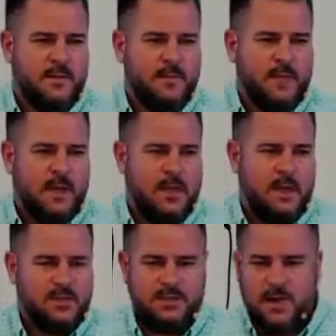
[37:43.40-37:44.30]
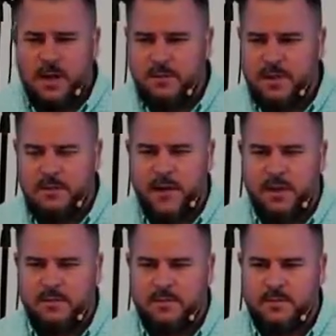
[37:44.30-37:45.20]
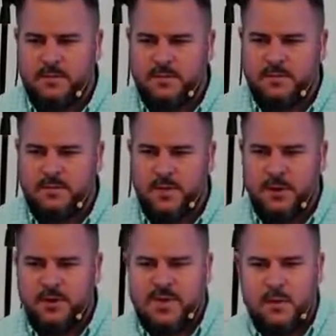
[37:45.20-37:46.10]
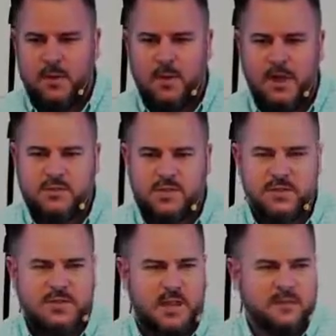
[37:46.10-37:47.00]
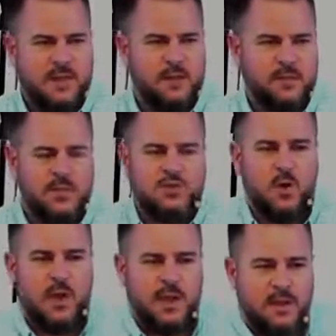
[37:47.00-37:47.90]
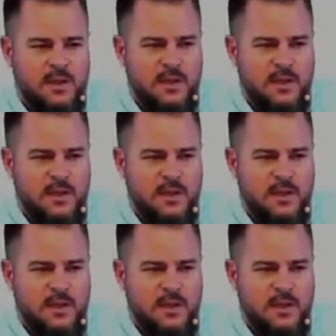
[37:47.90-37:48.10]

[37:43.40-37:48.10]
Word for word: And then it struck me about the third time around, she just kept telling him, enjoy it.